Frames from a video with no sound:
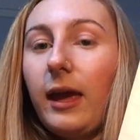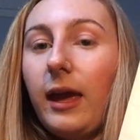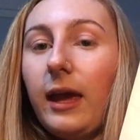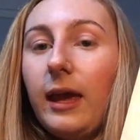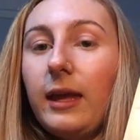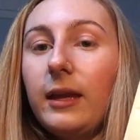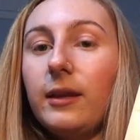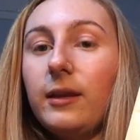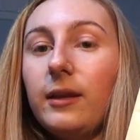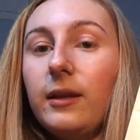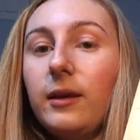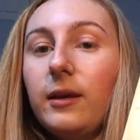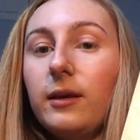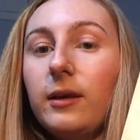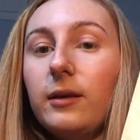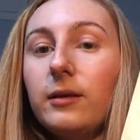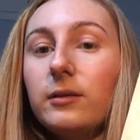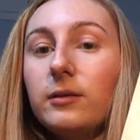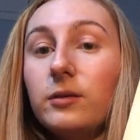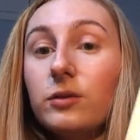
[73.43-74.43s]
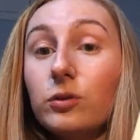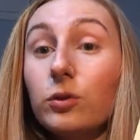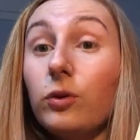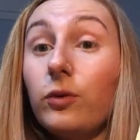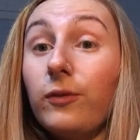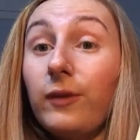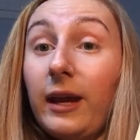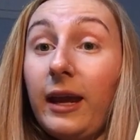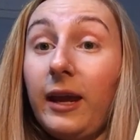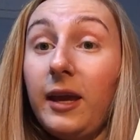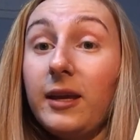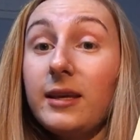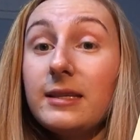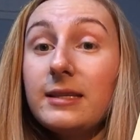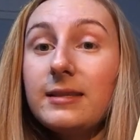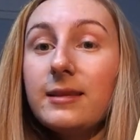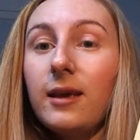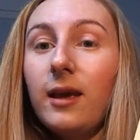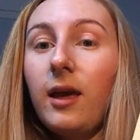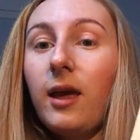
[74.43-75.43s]
in
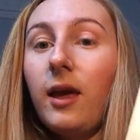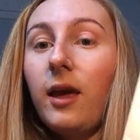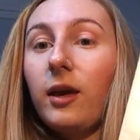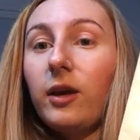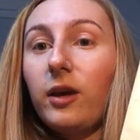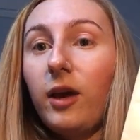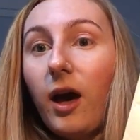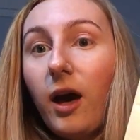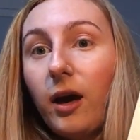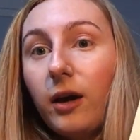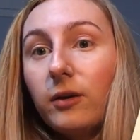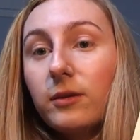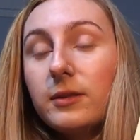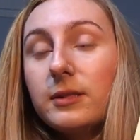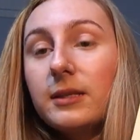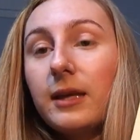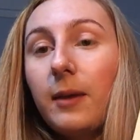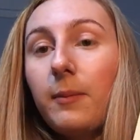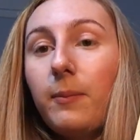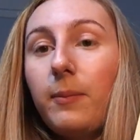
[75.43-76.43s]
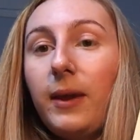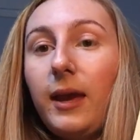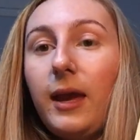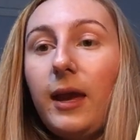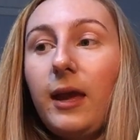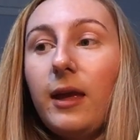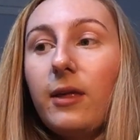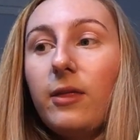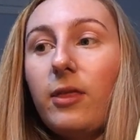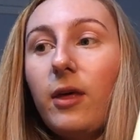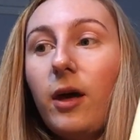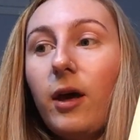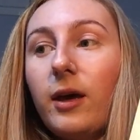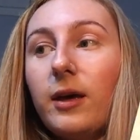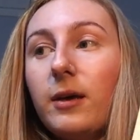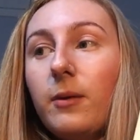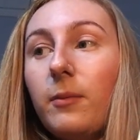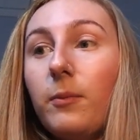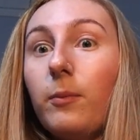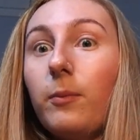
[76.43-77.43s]
stories, girls can be
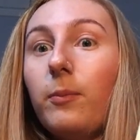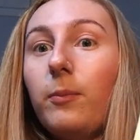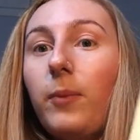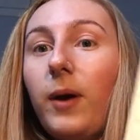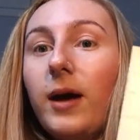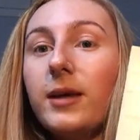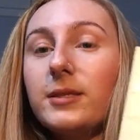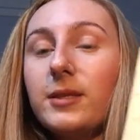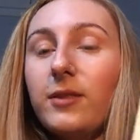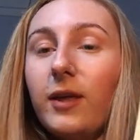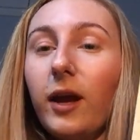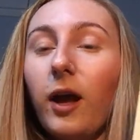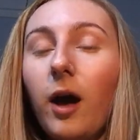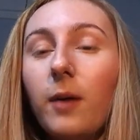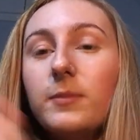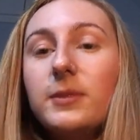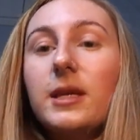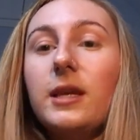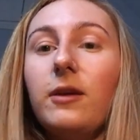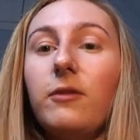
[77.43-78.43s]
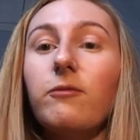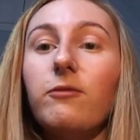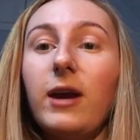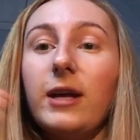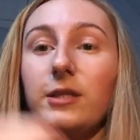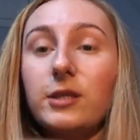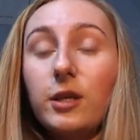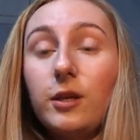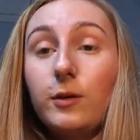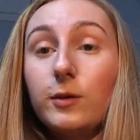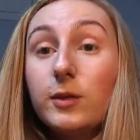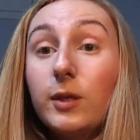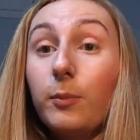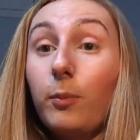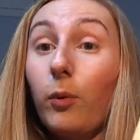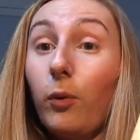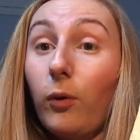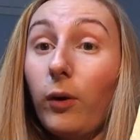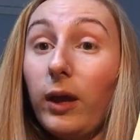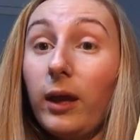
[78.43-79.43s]
the person that comes in and rescues the
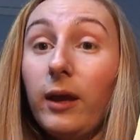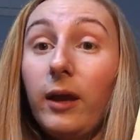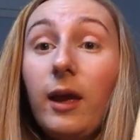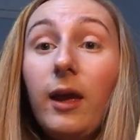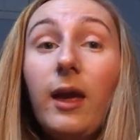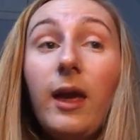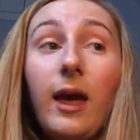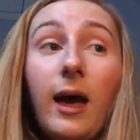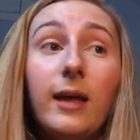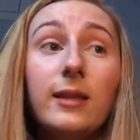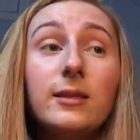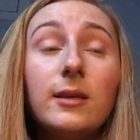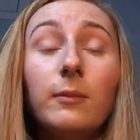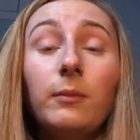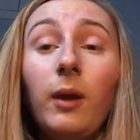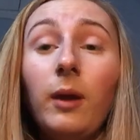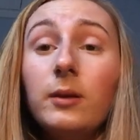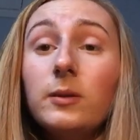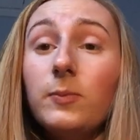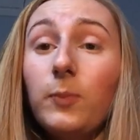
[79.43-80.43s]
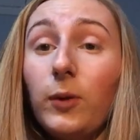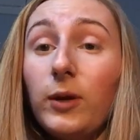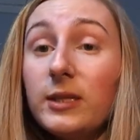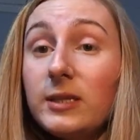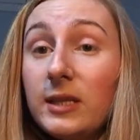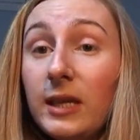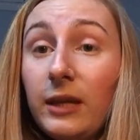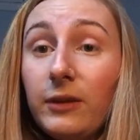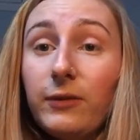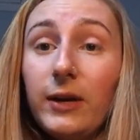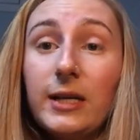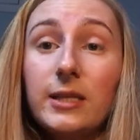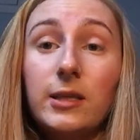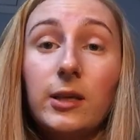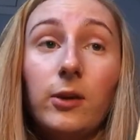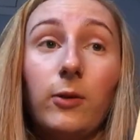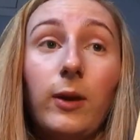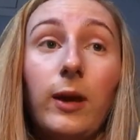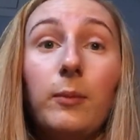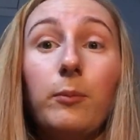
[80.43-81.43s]
boy. And sometimes boys need
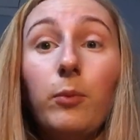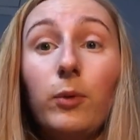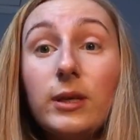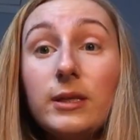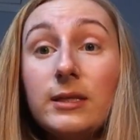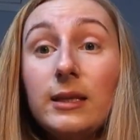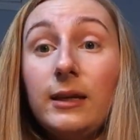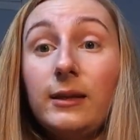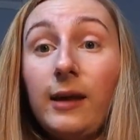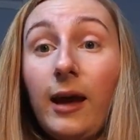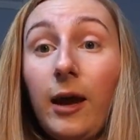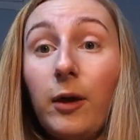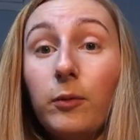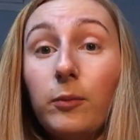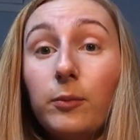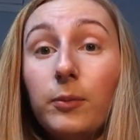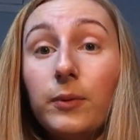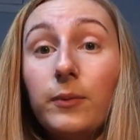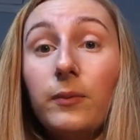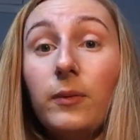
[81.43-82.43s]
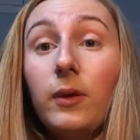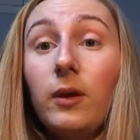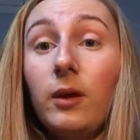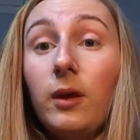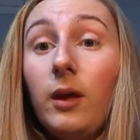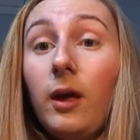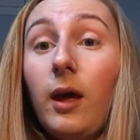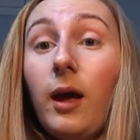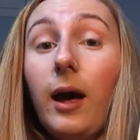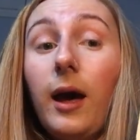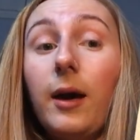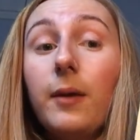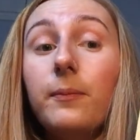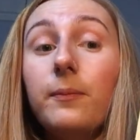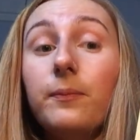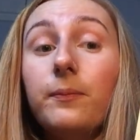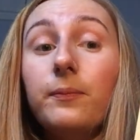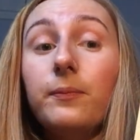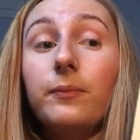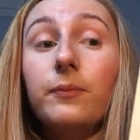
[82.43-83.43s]
rescuing, boys need help.
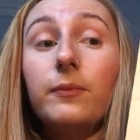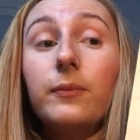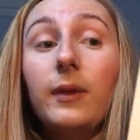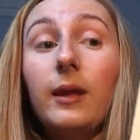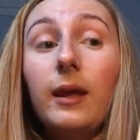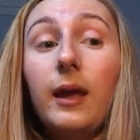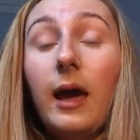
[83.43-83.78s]
And